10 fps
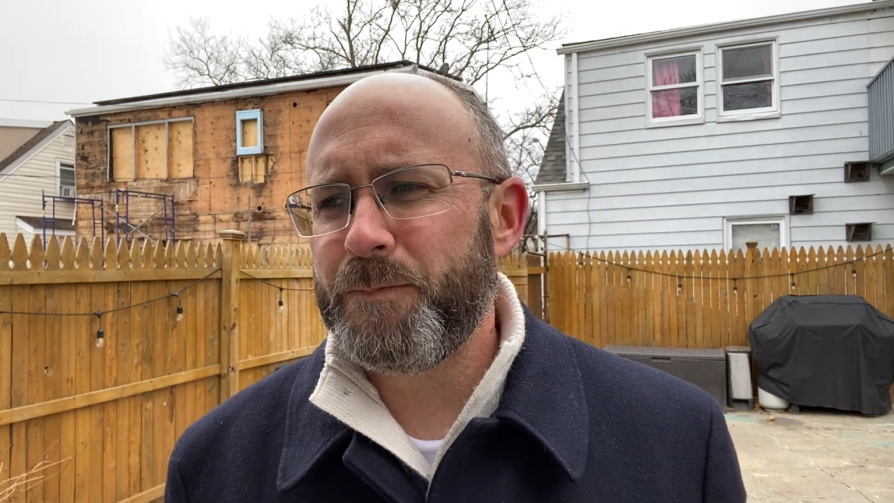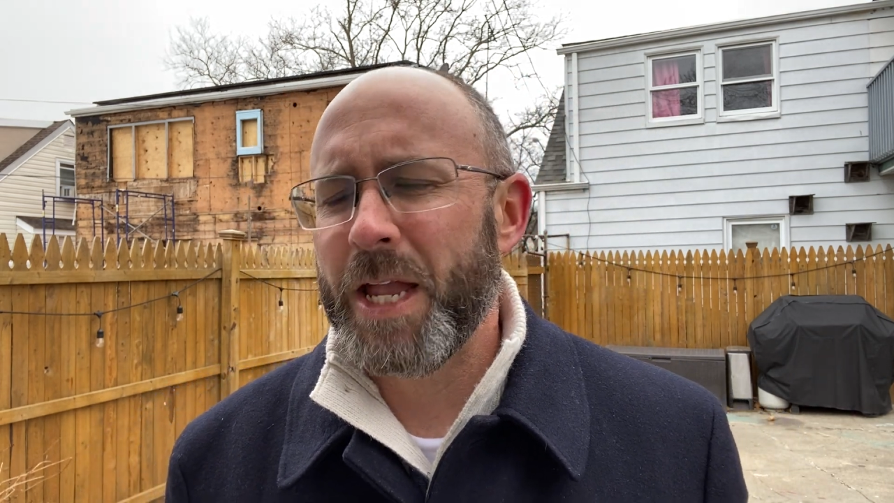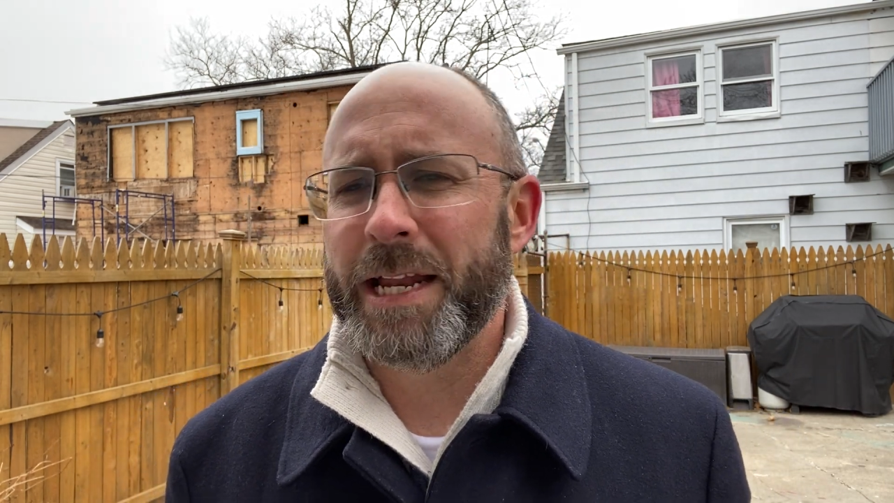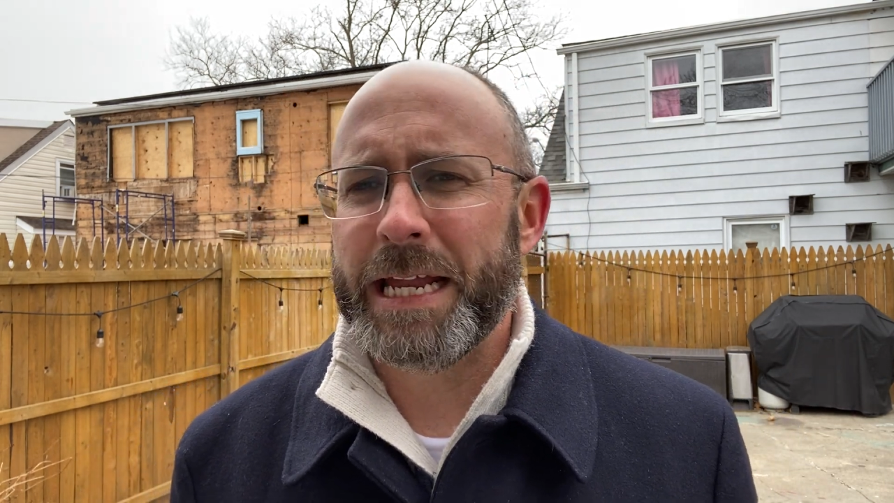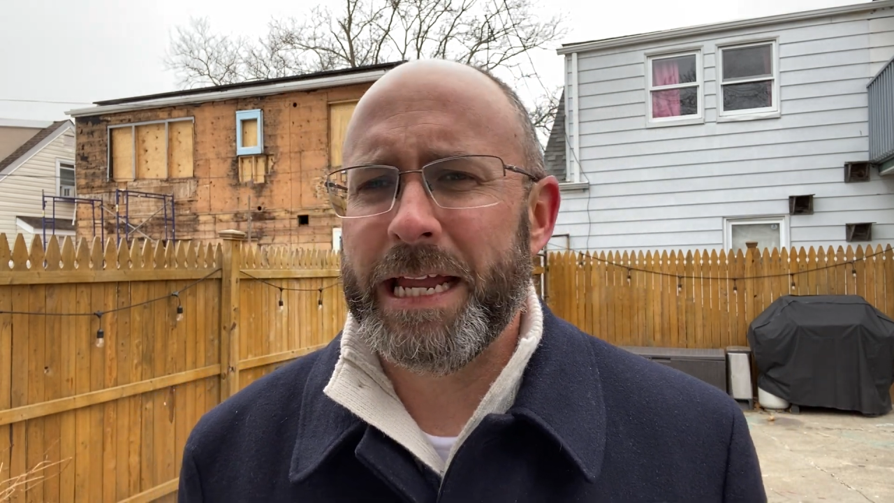
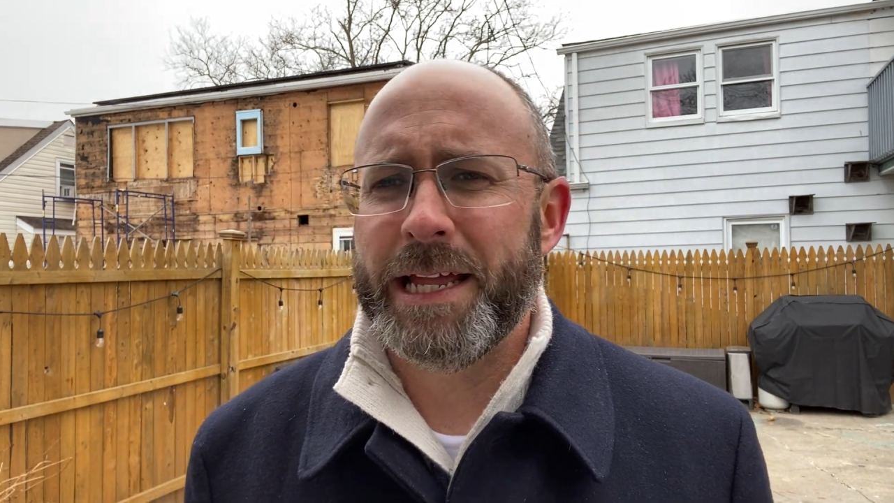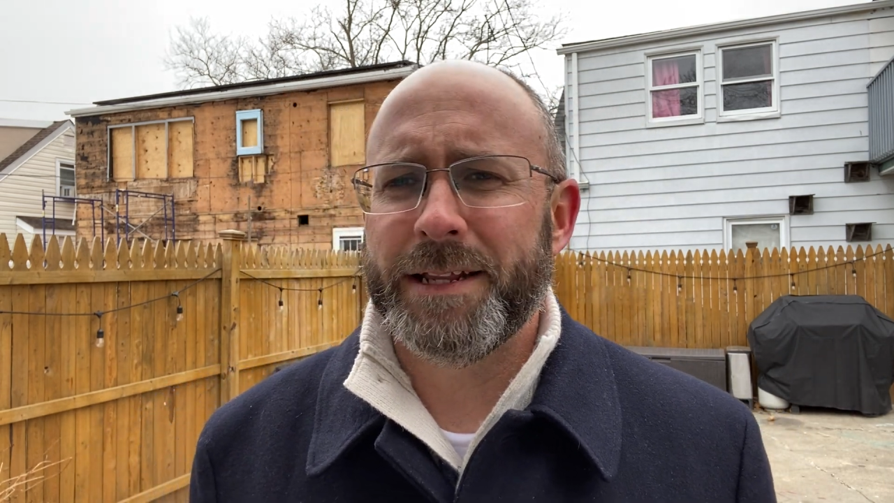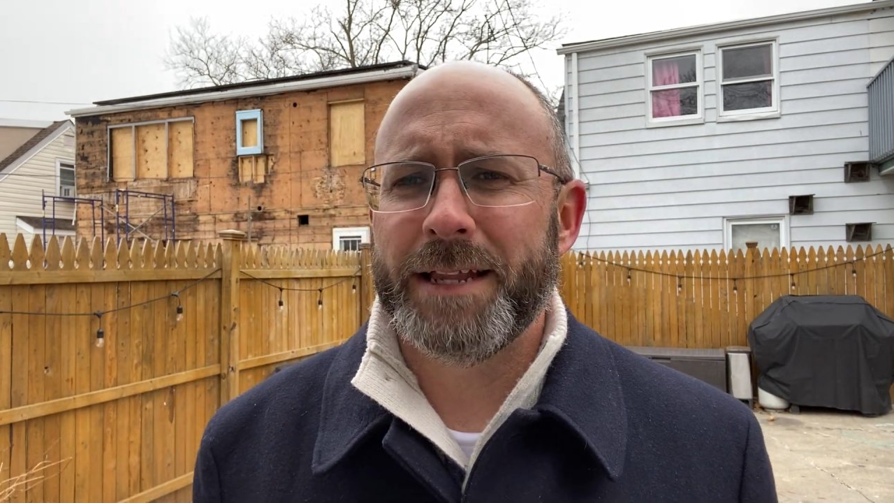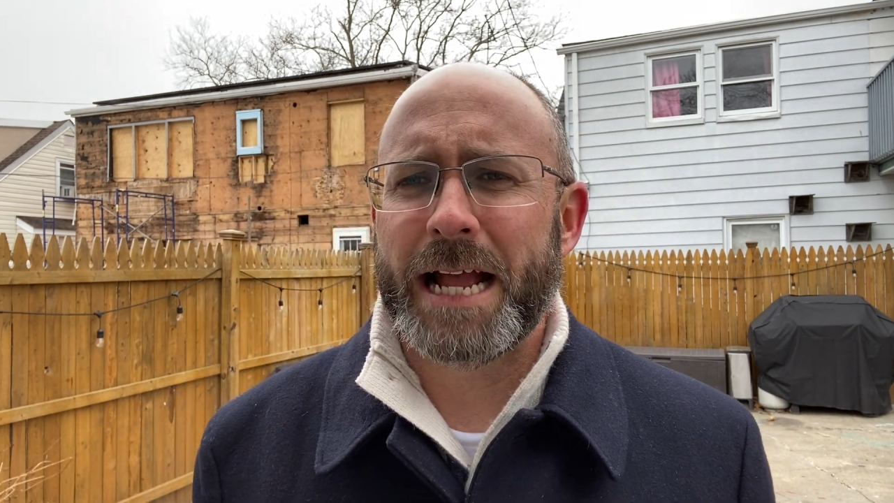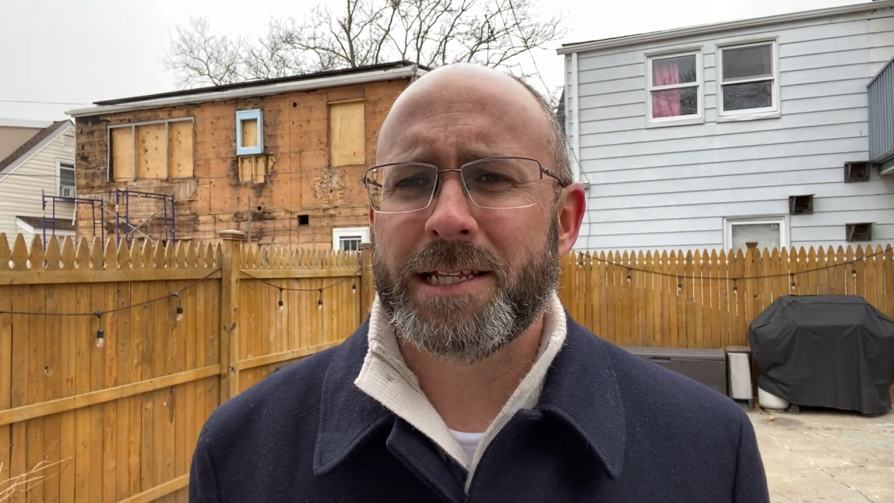And
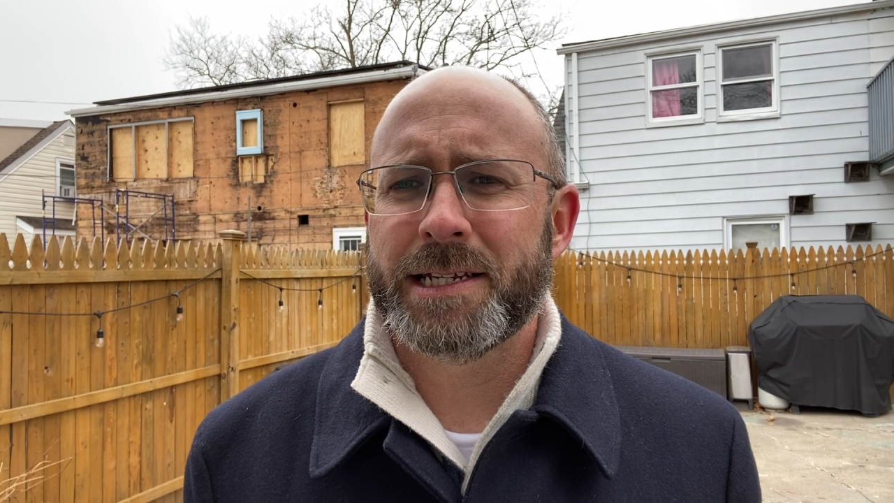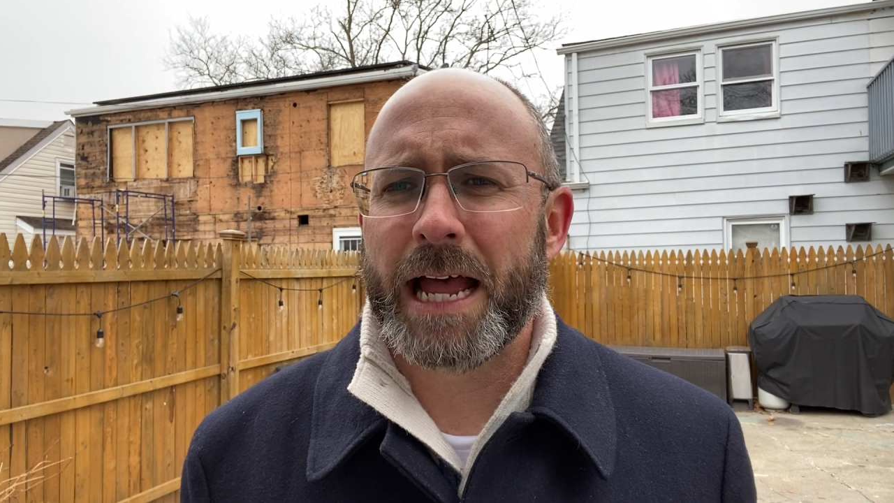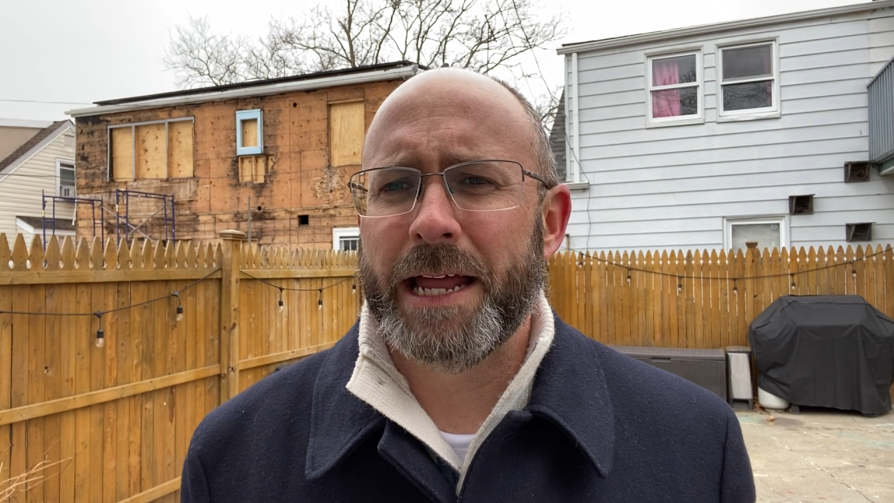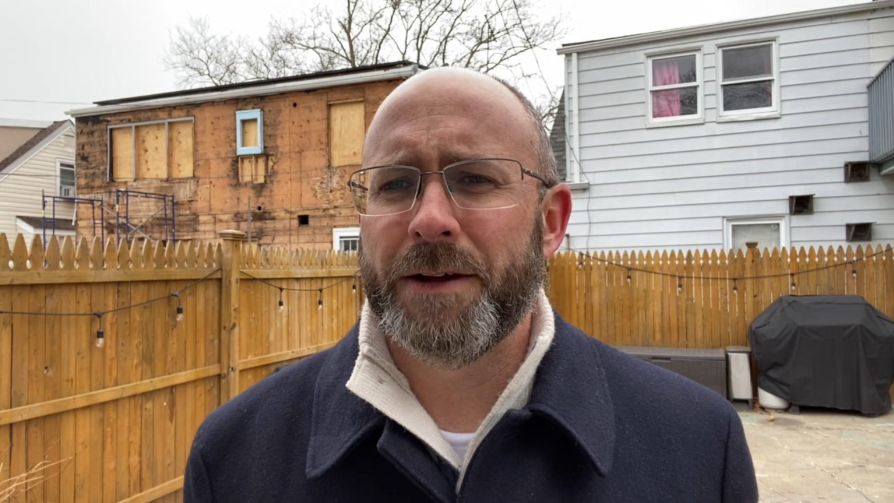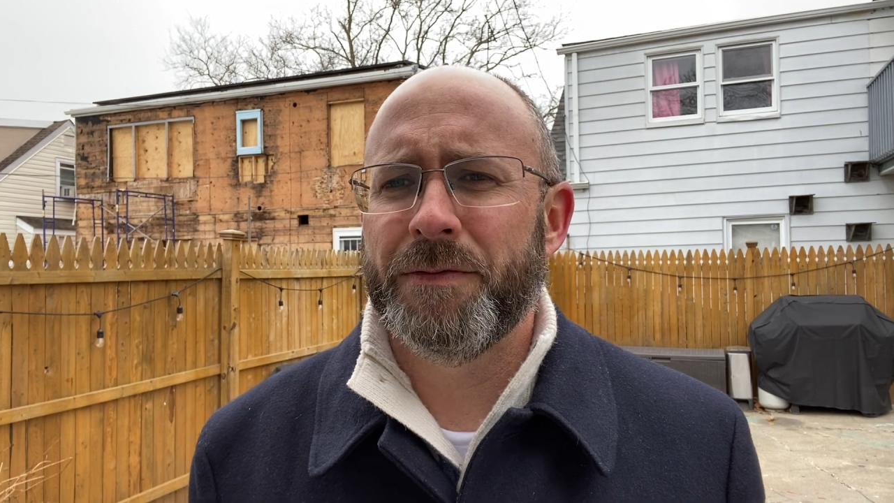again, that's
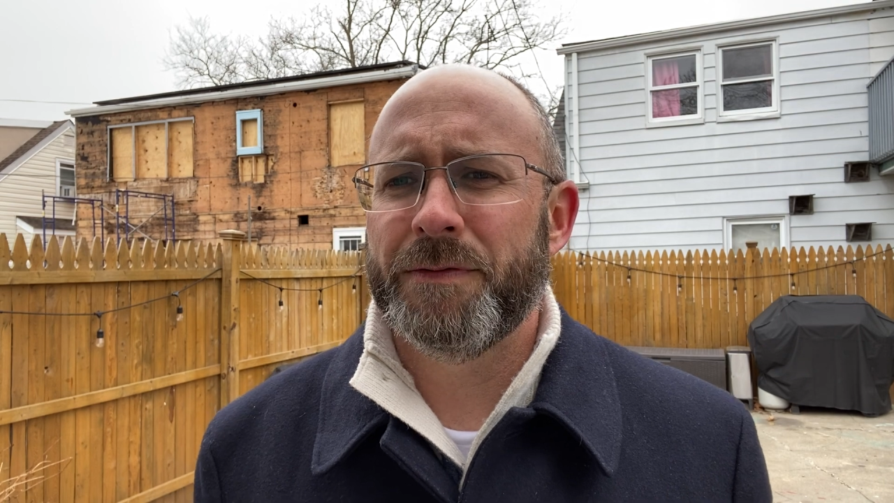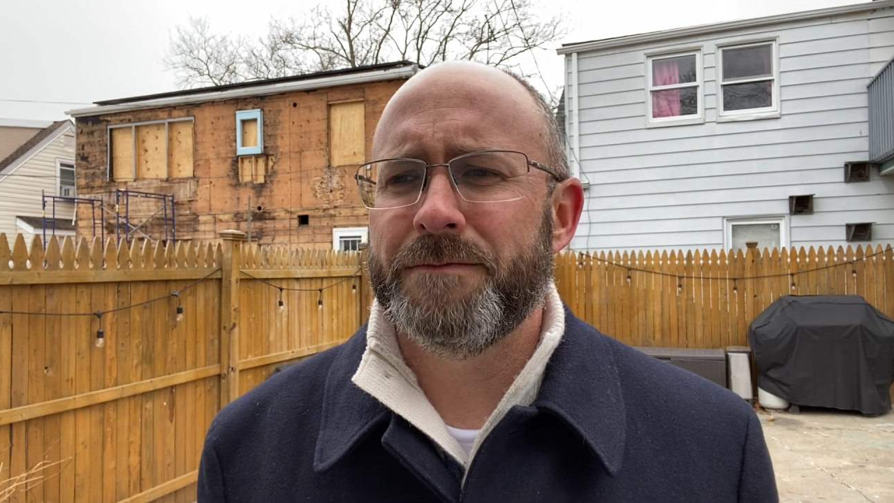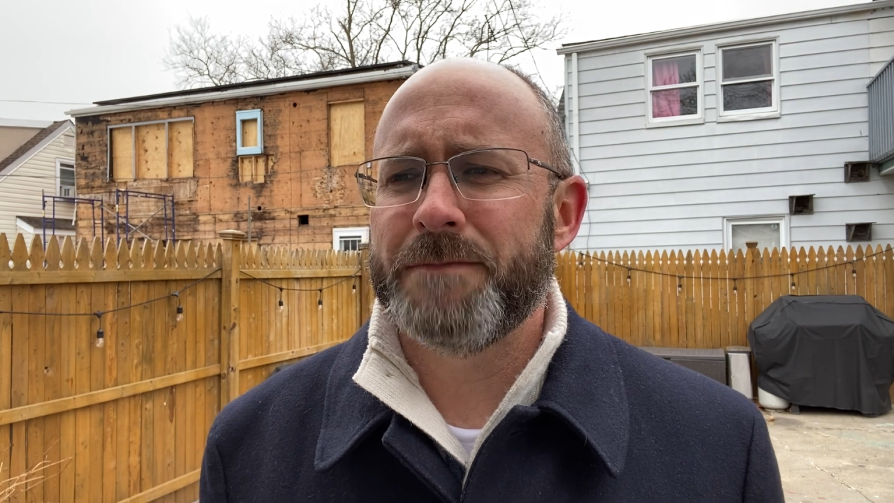kind of